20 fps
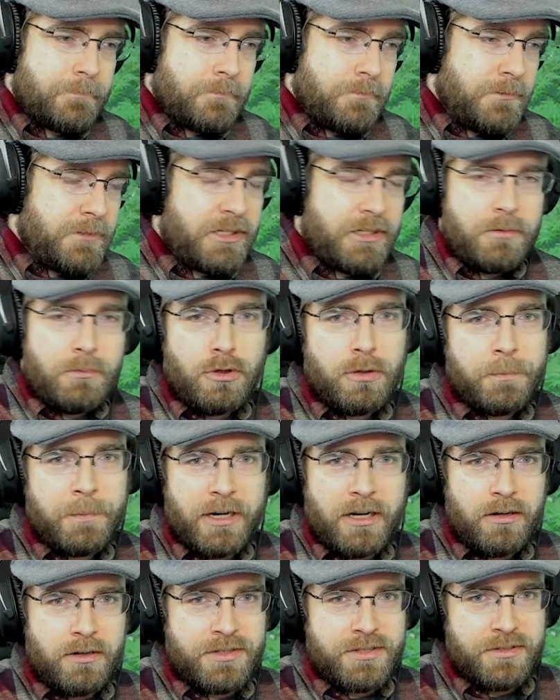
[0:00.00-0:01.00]
you know, more
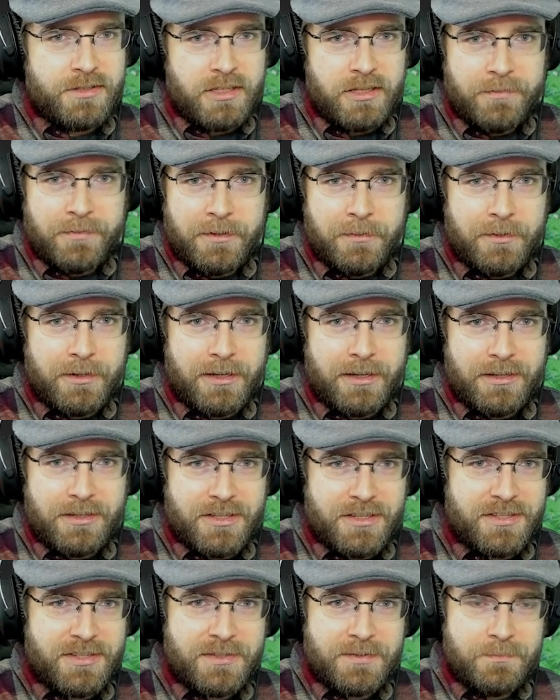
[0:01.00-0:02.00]
power to you if you want to
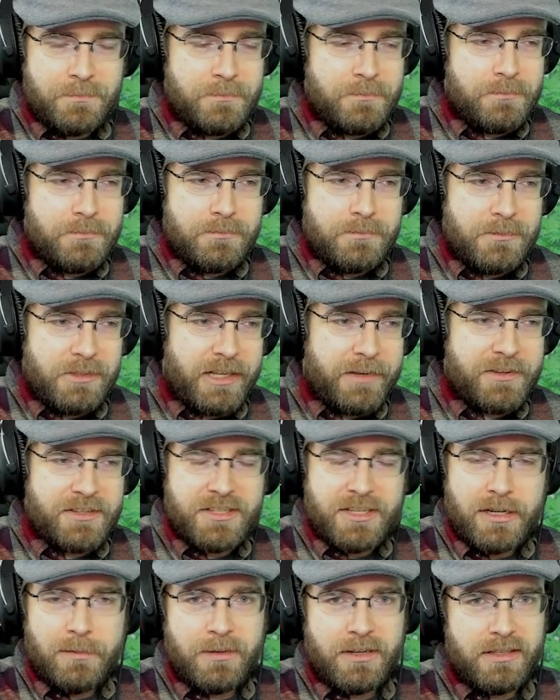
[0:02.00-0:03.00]
just leave a
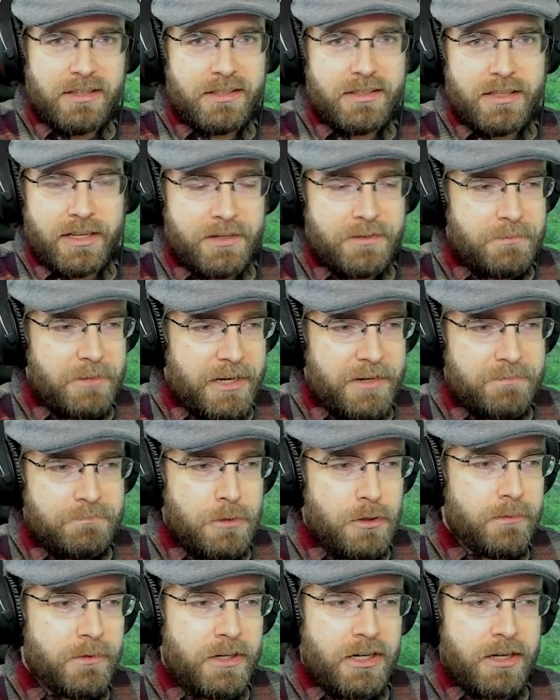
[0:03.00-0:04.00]
sub and
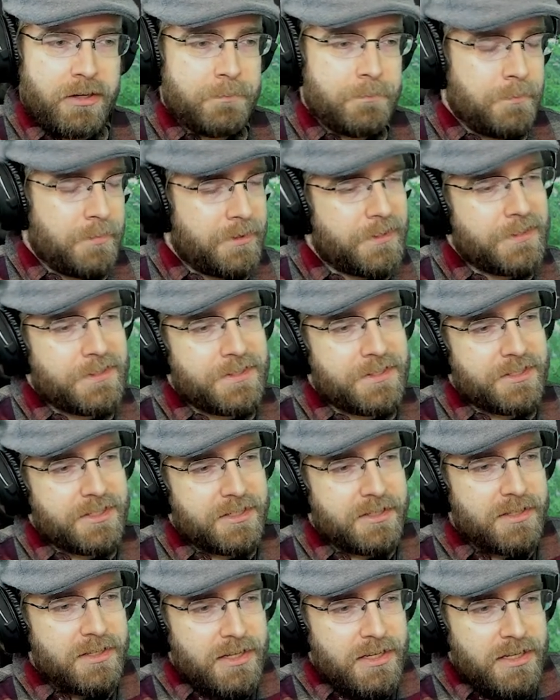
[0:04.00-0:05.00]
move on. But
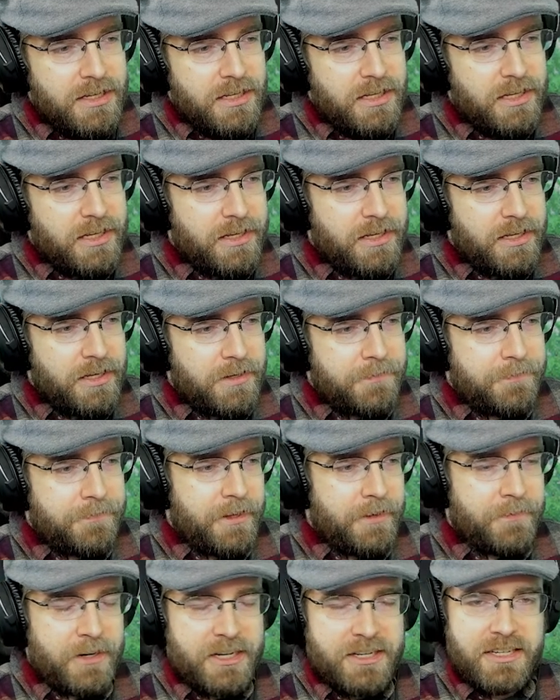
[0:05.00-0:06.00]

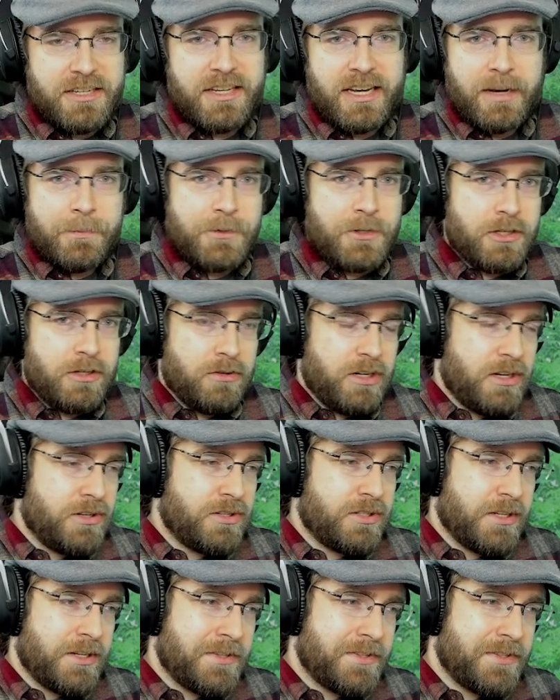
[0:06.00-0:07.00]
if I did capture your
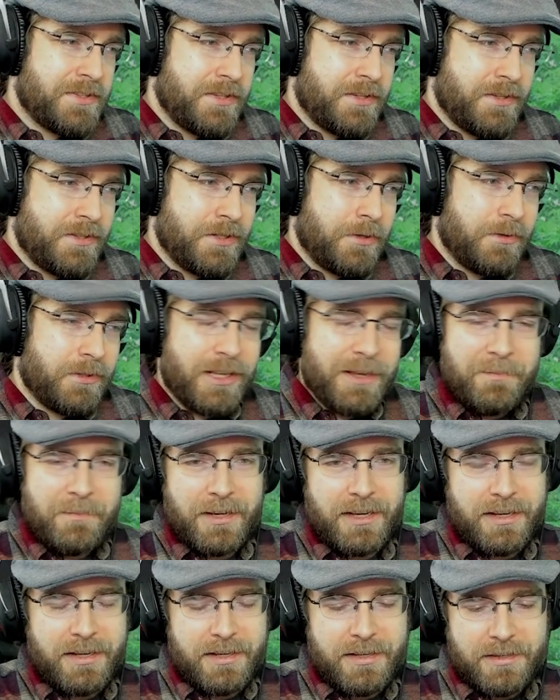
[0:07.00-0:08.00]
interest, don't let
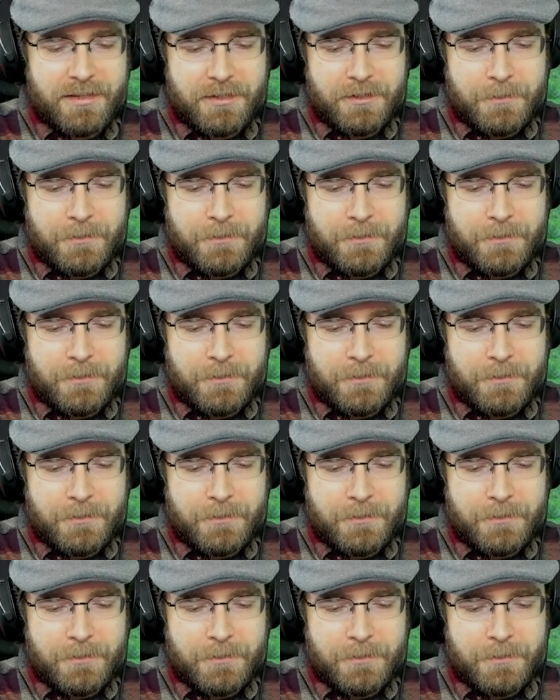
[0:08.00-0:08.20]
my